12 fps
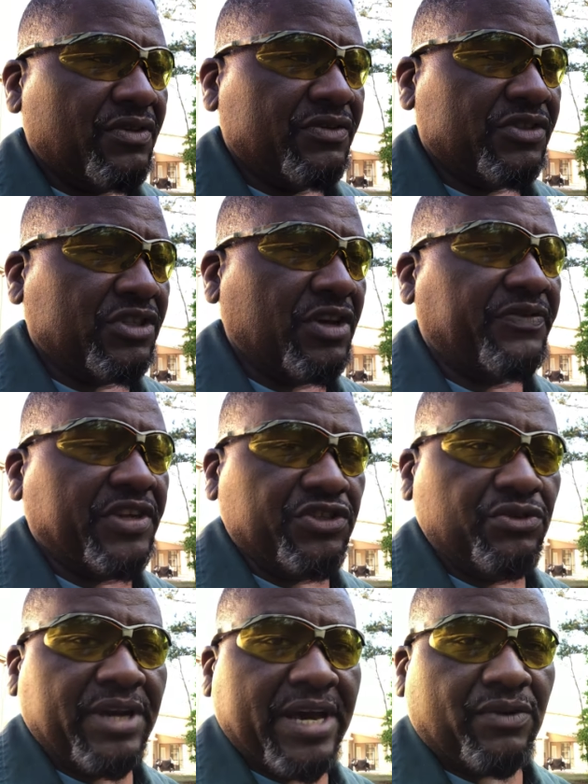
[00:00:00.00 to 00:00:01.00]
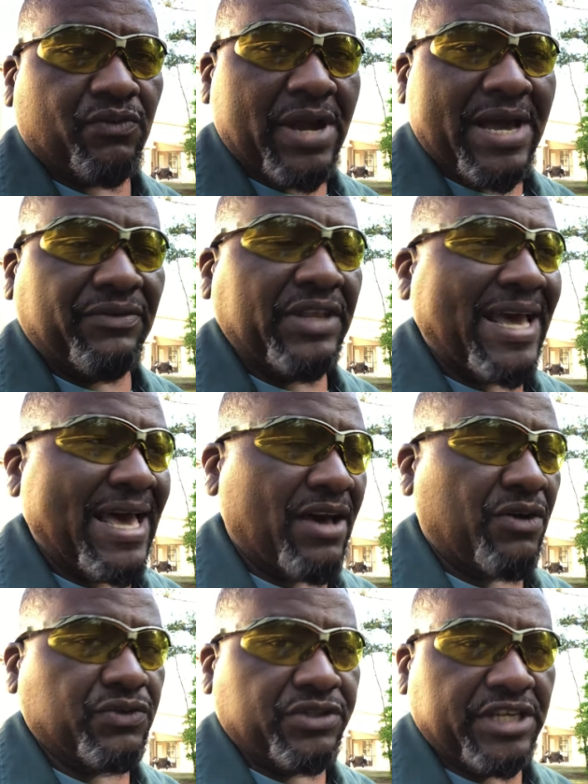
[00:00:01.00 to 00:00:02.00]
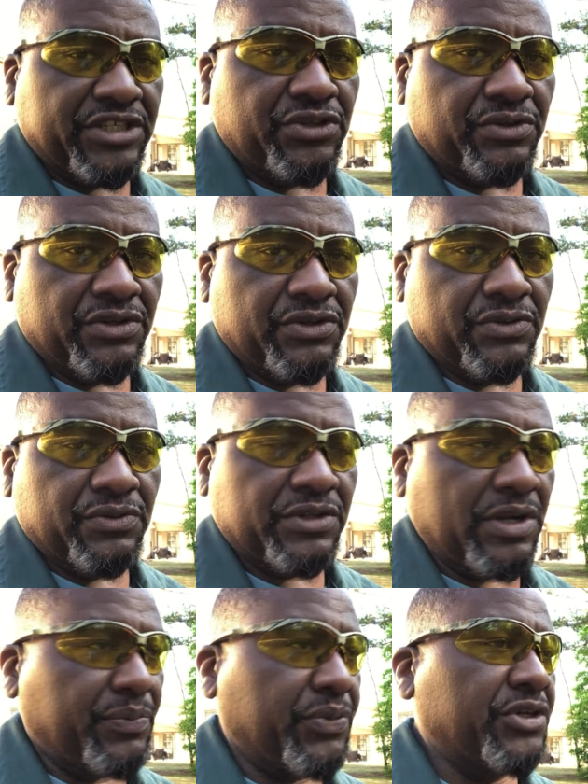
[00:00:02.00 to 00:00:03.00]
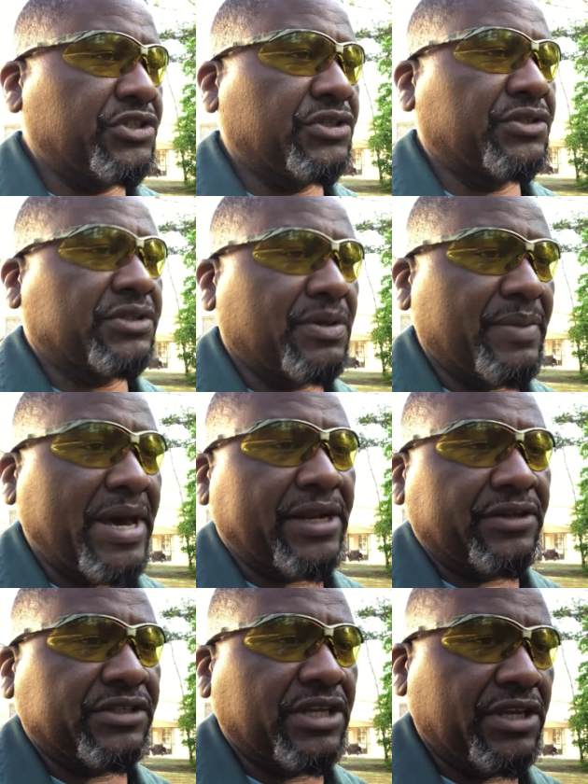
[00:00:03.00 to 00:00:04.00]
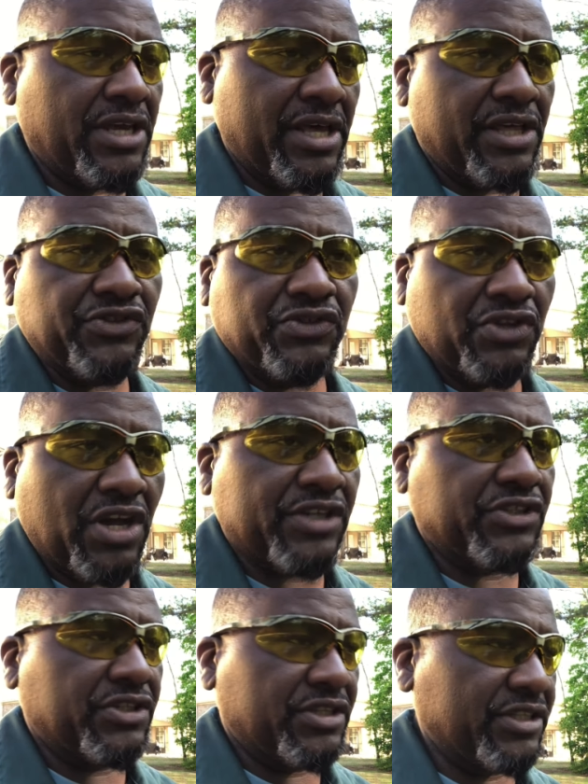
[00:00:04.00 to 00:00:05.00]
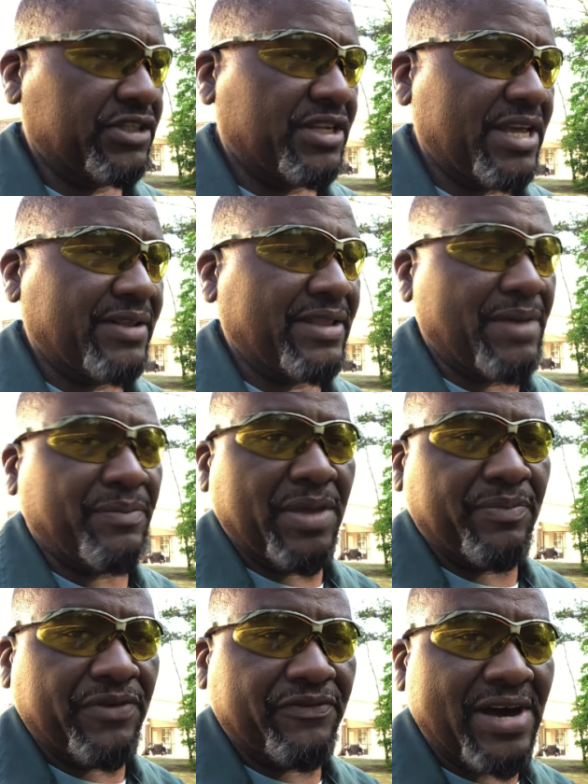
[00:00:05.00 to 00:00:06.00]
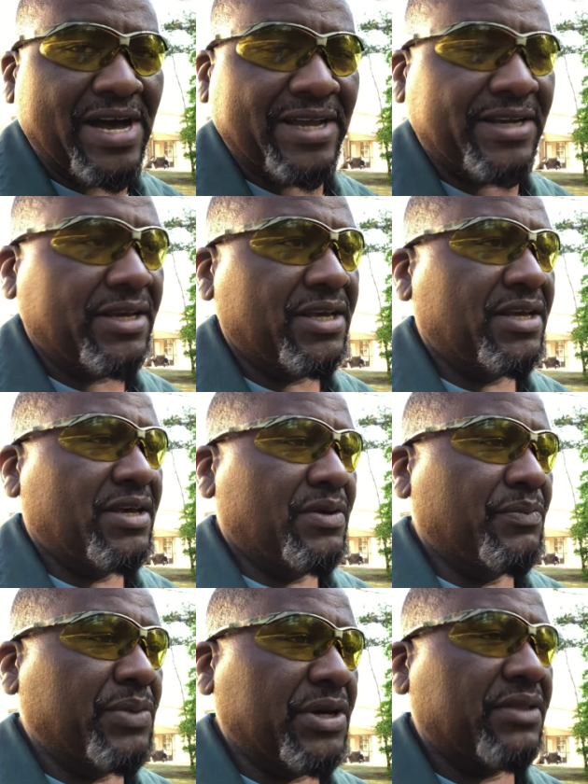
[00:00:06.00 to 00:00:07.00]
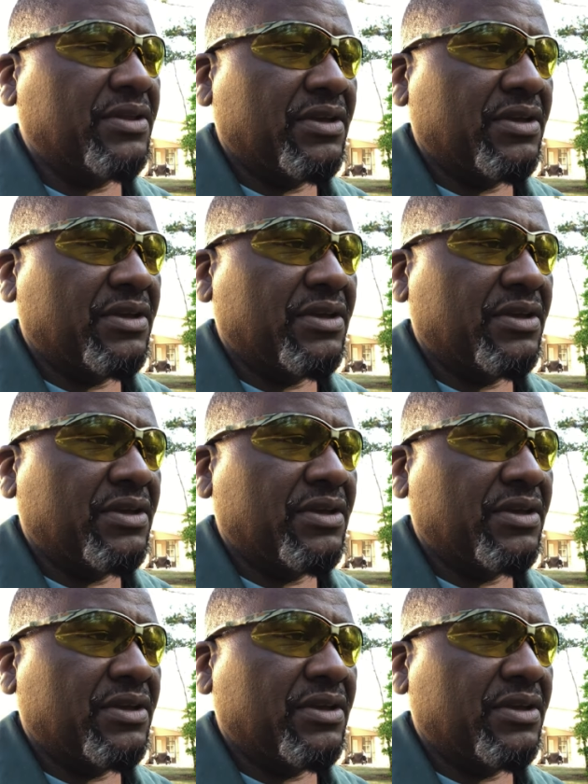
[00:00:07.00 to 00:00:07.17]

stuff that you got around the house that you can use. And I'm pretty sure somebody will say, yeah, it's toxic, this and that. That may be fine, but